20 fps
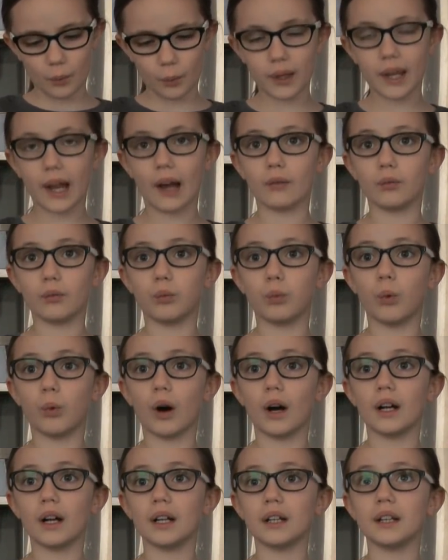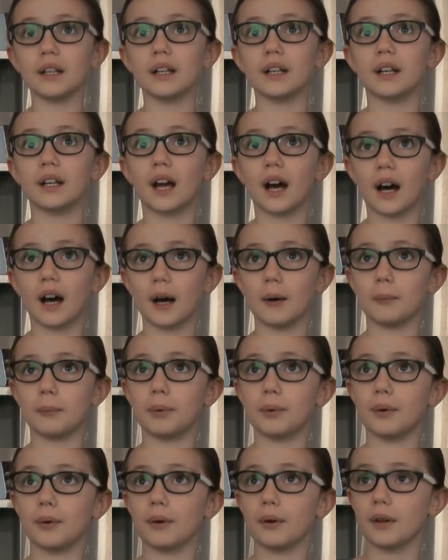We have 1 cup
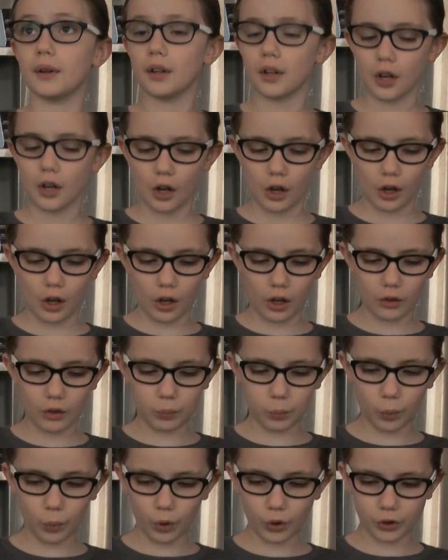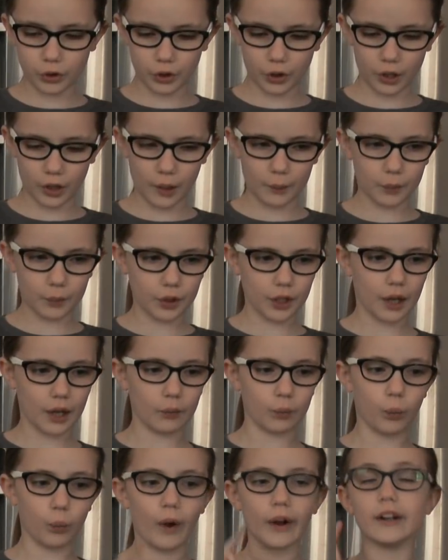of water, and we're gonna
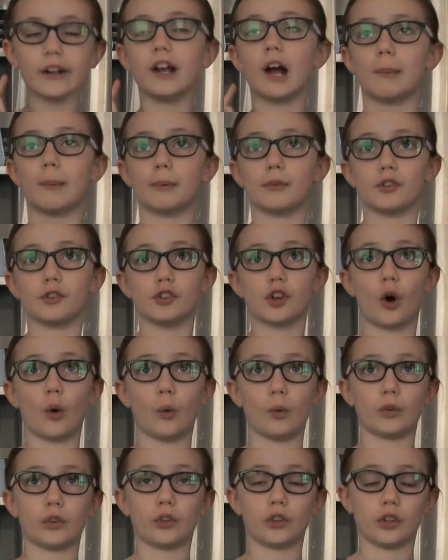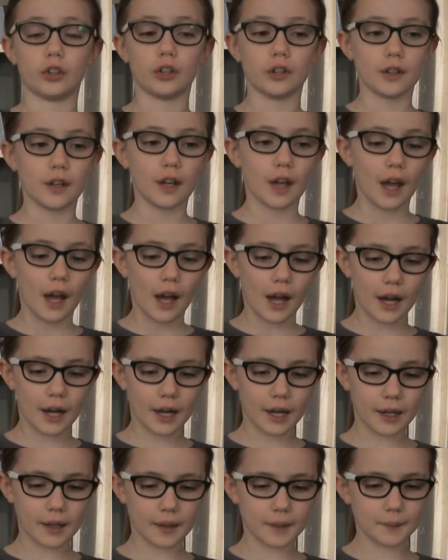have 1 cup of salt.
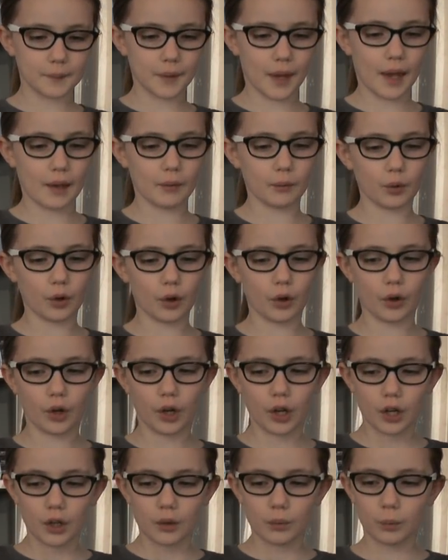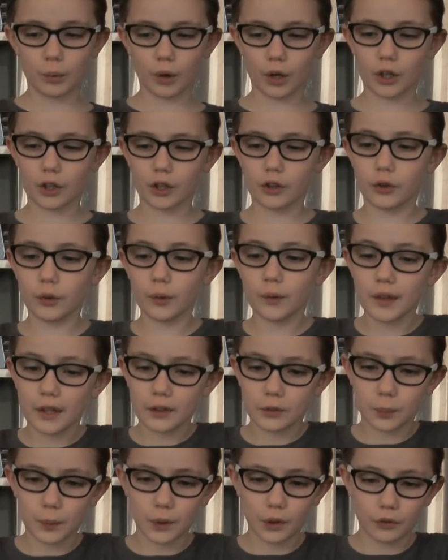And we're gonna do
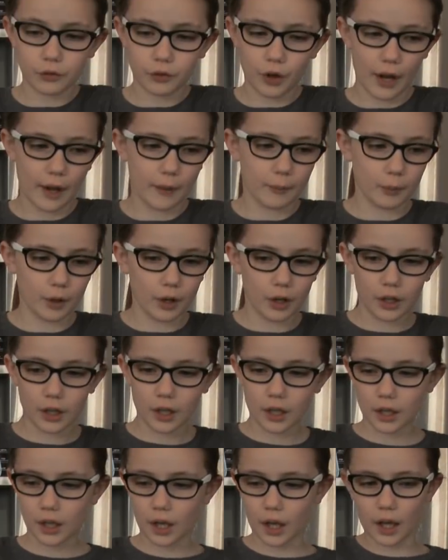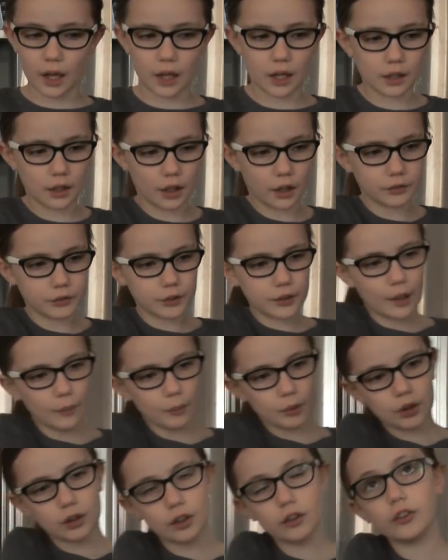this one off camera, and after
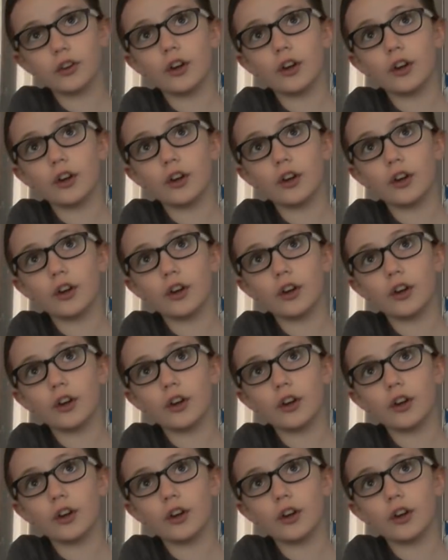that we're gonna